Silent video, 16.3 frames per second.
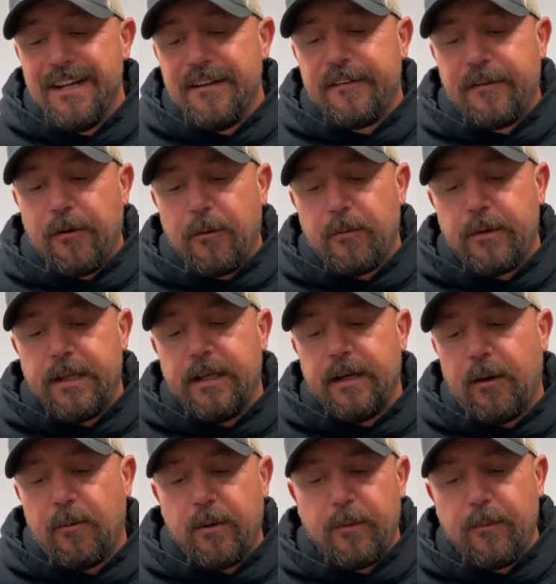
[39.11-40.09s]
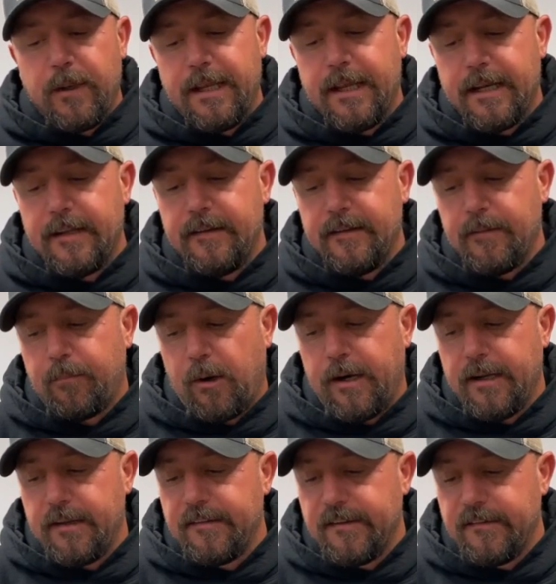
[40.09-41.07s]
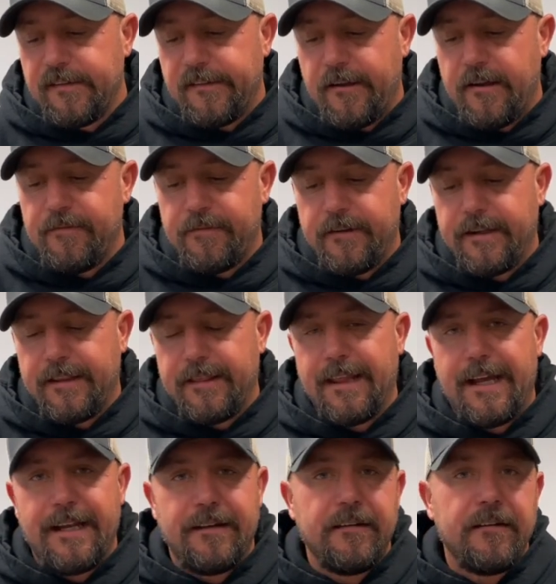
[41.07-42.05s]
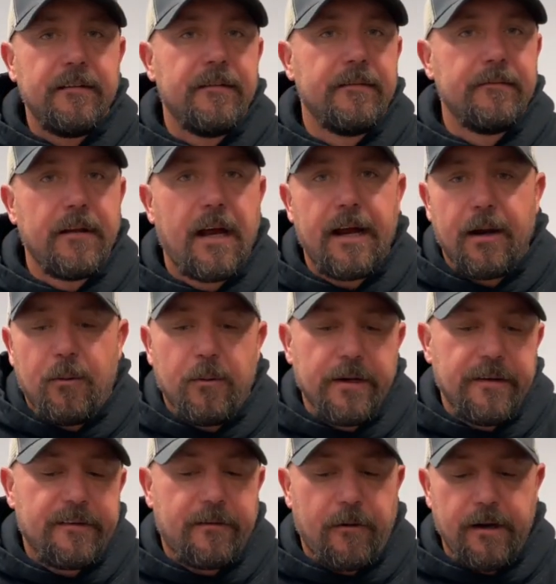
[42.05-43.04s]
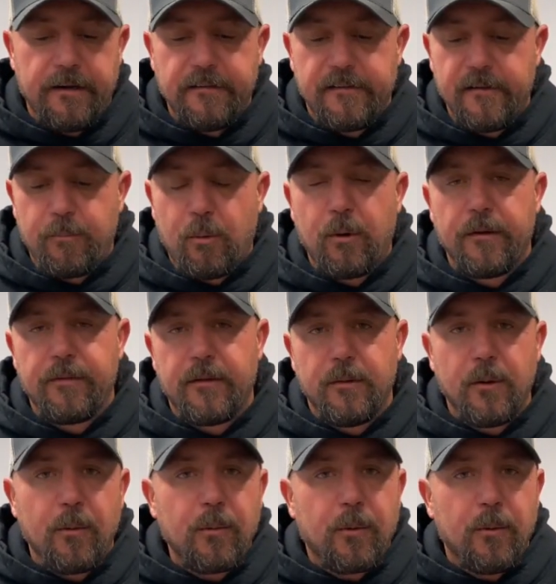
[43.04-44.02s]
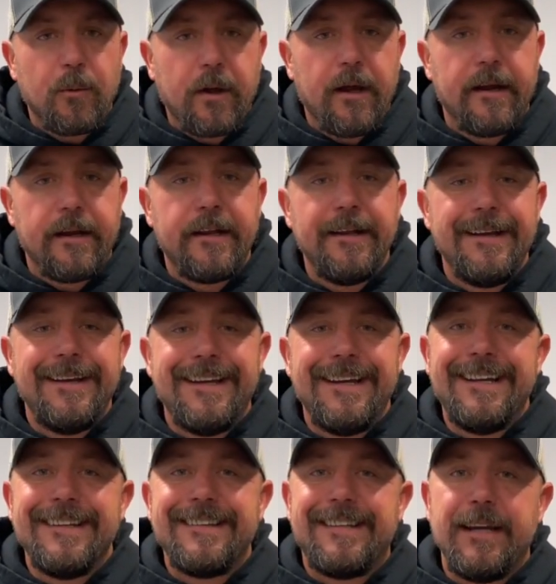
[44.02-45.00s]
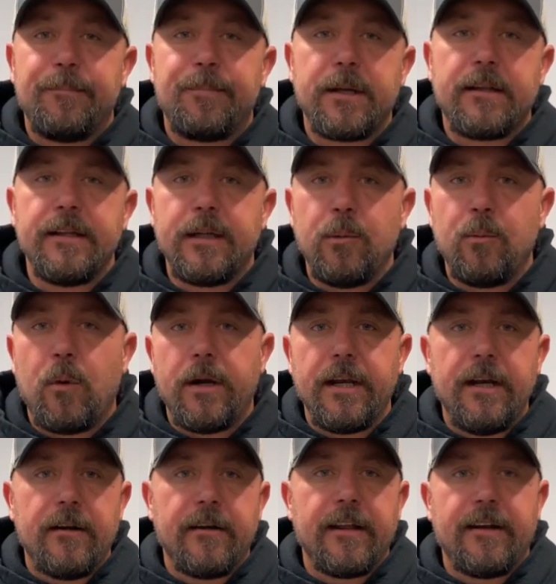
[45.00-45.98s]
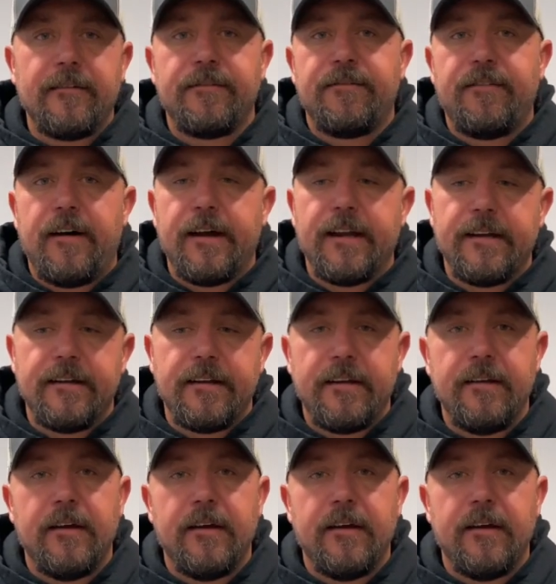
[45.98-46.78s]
So, when we get into brands and stuff like that, I always try and support the local guy. Typically, what you're going to find